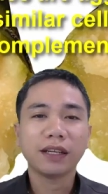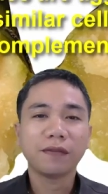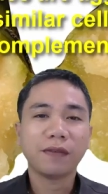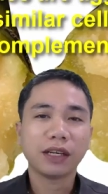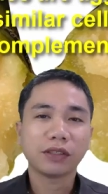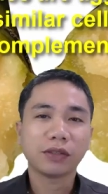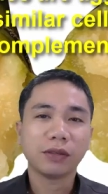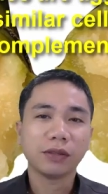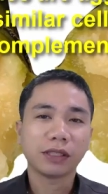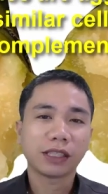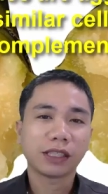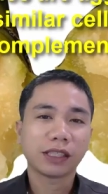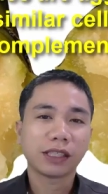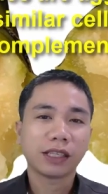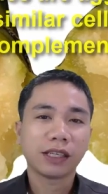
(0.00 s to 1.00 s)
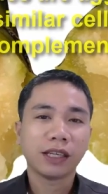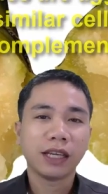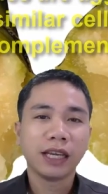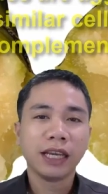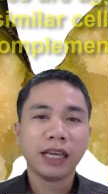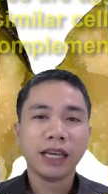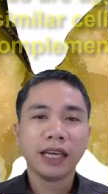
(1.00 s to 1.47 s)
functions.
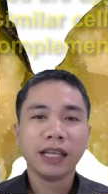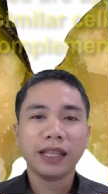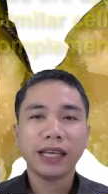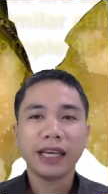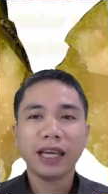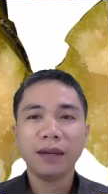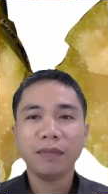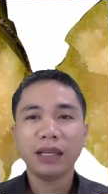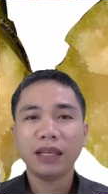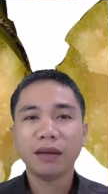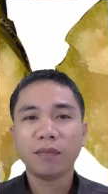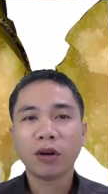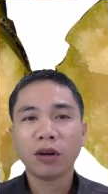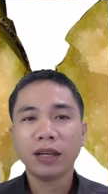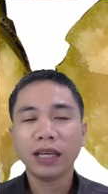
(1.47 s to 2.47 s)
They can be broadly